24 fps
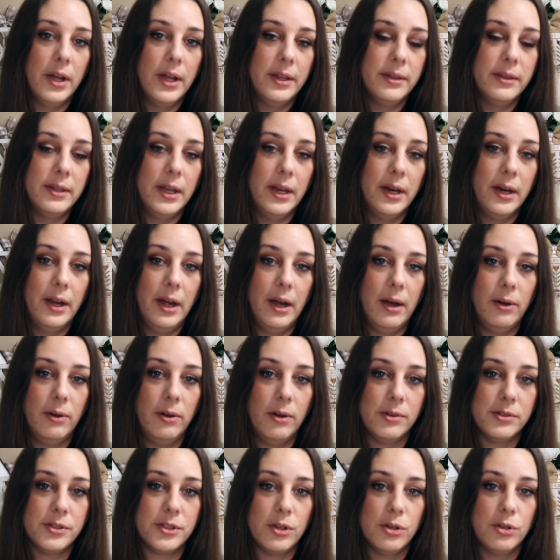and then I'll
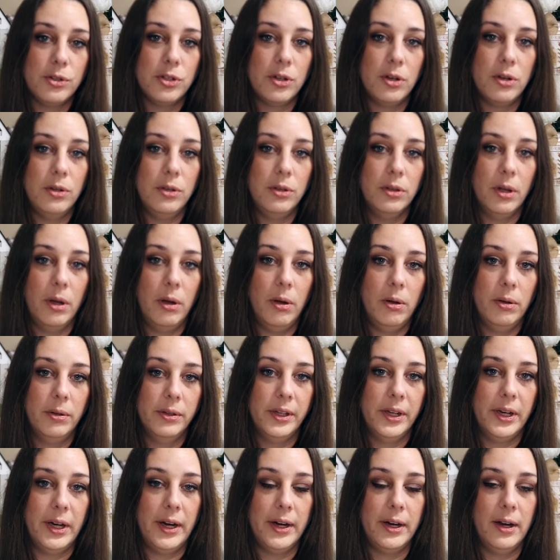also show you the haul
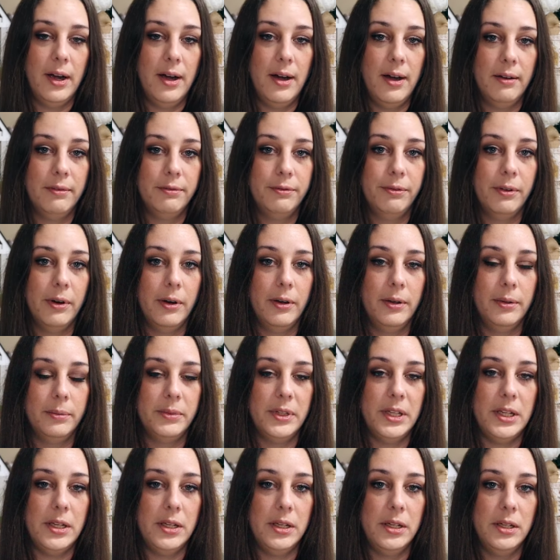that I got from
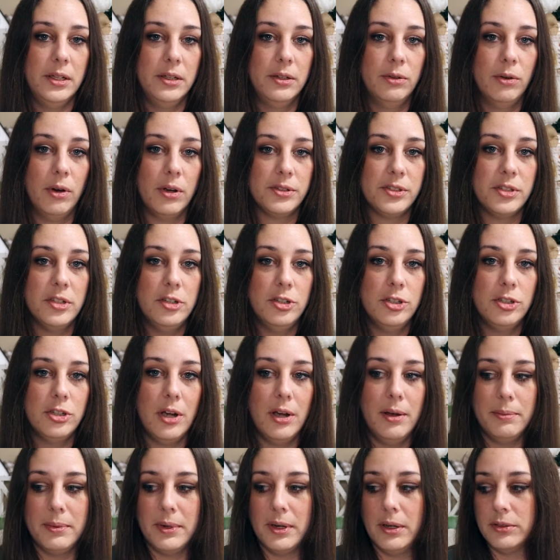the cross-stitch
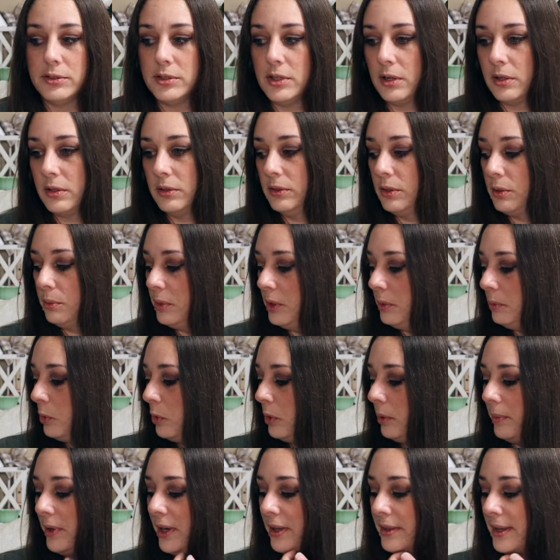shop, and I'll talk a little bit more
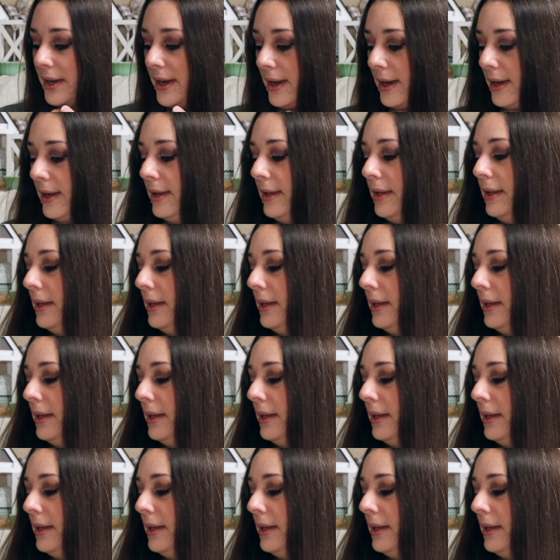about that.